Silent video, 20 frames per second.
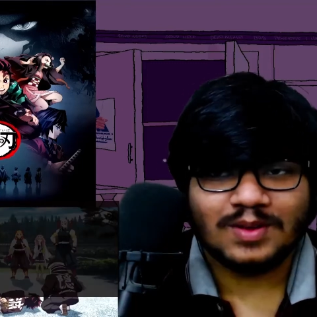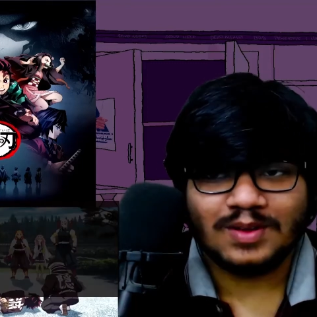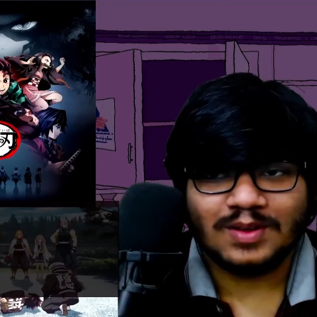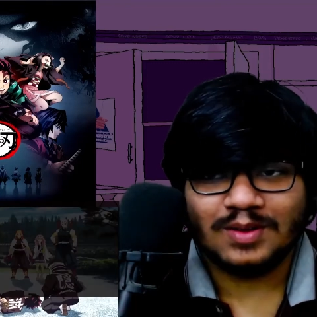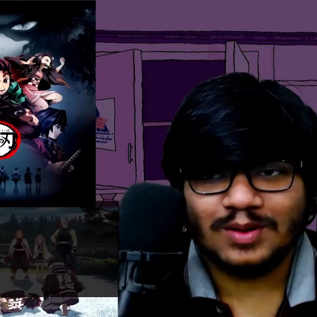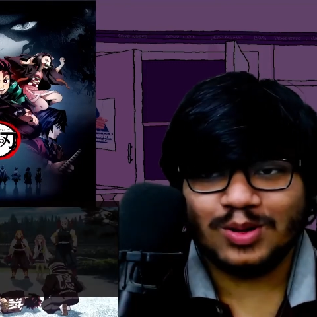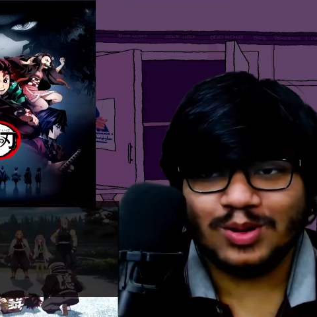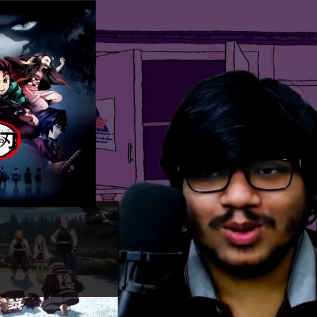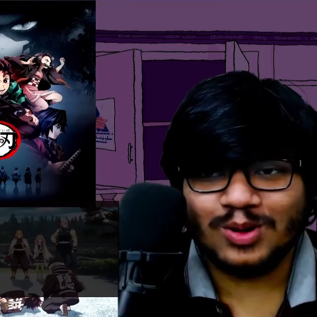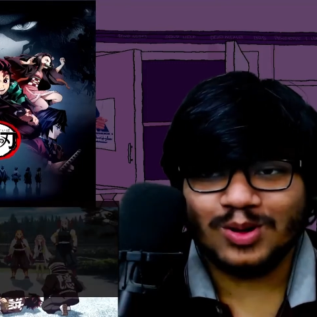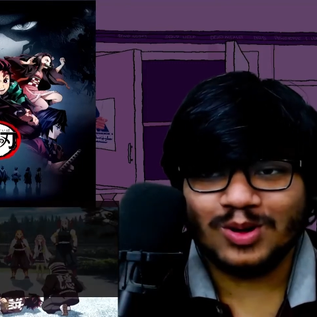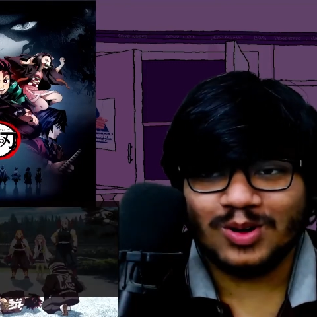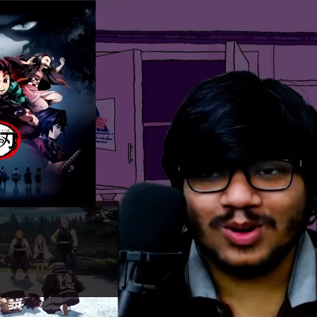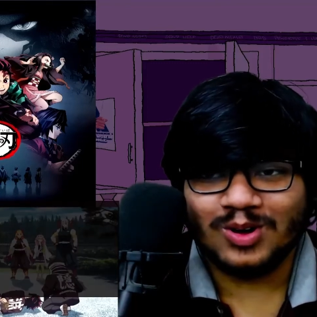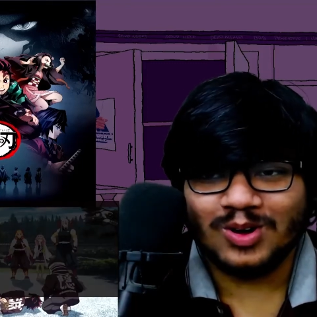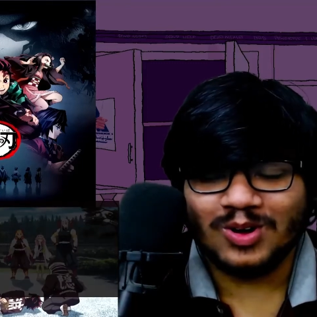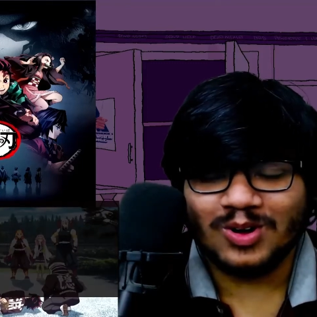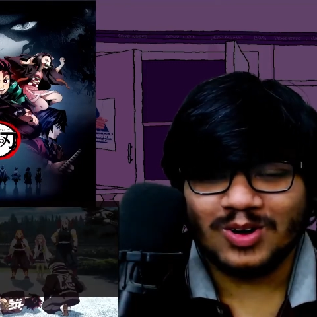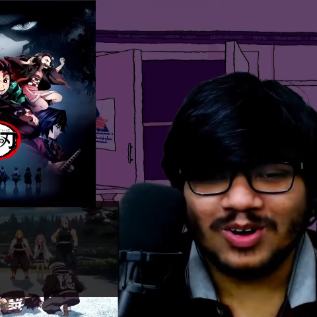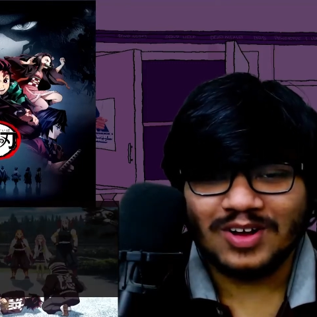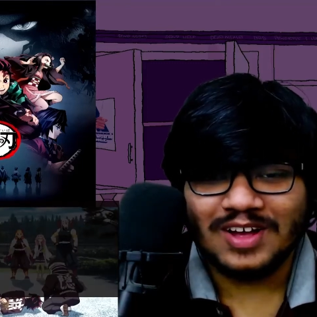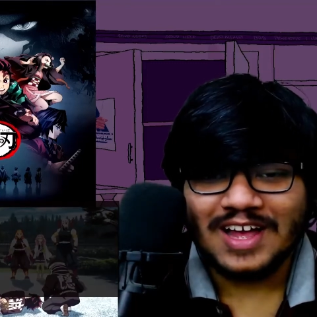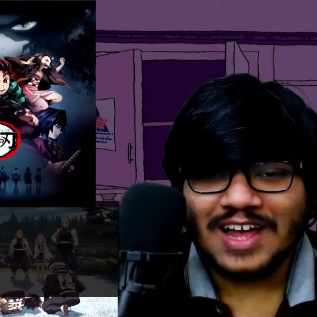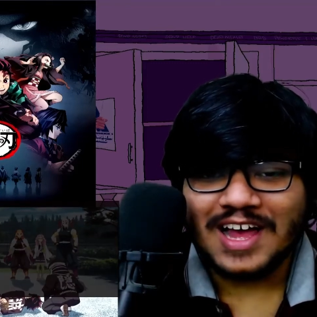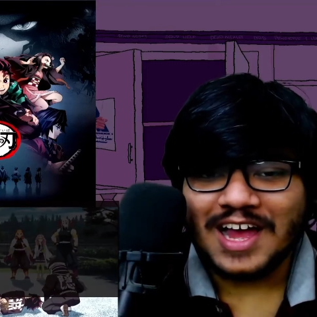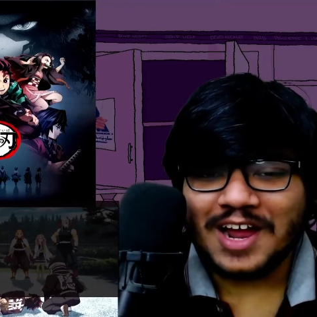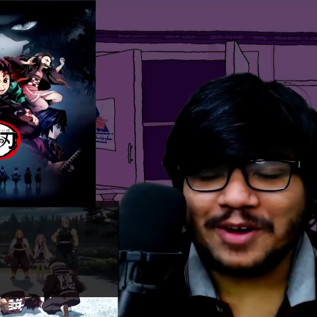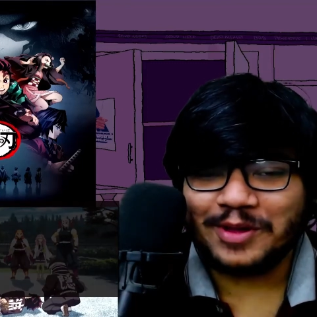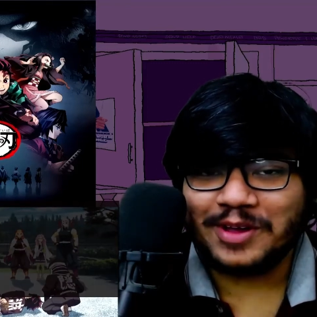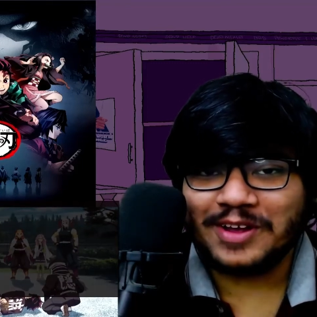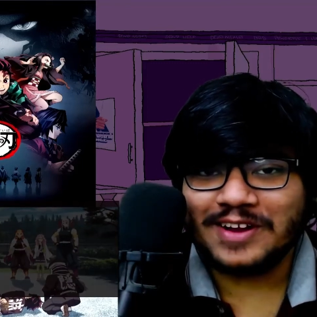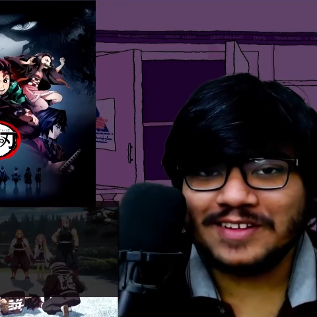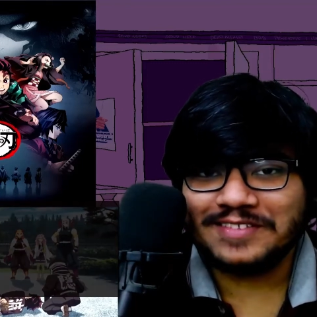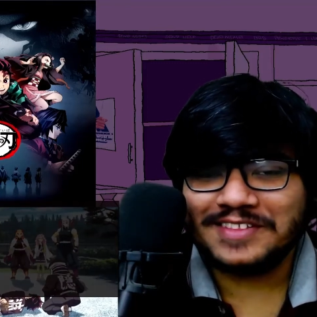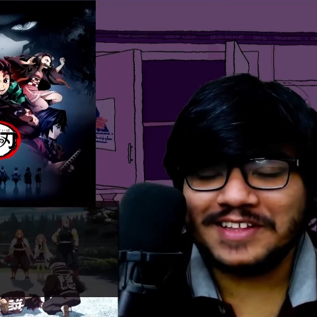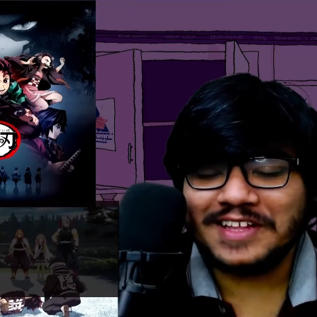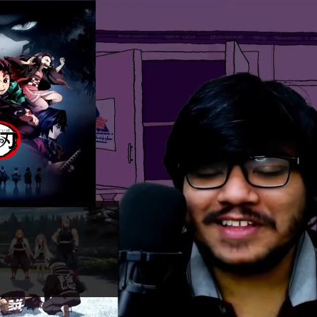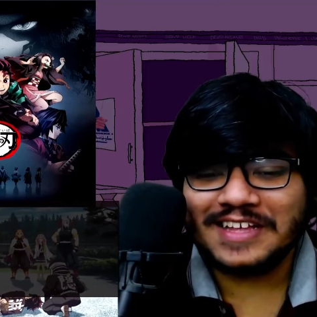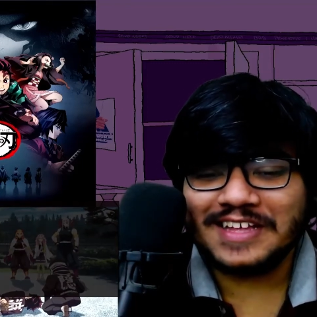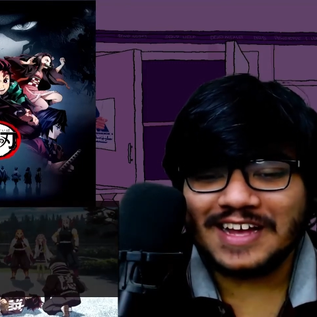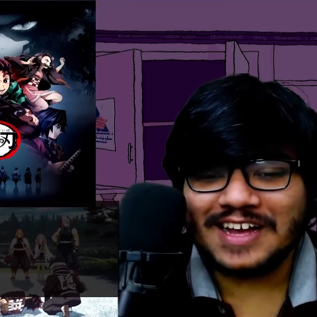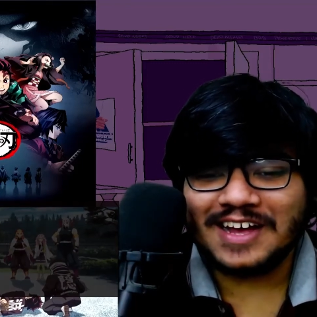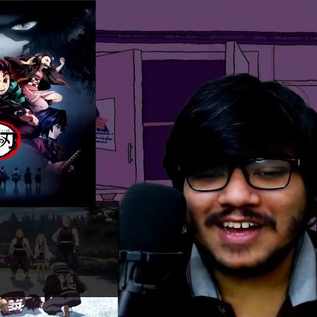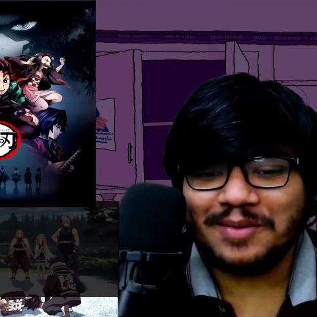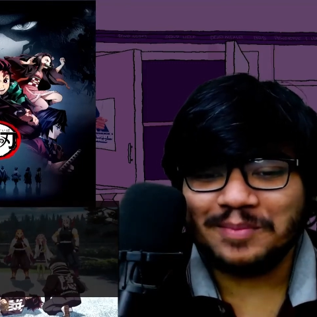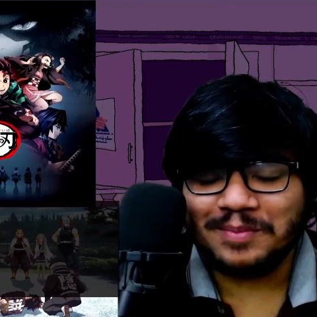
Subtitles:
Oh, are we gonna see the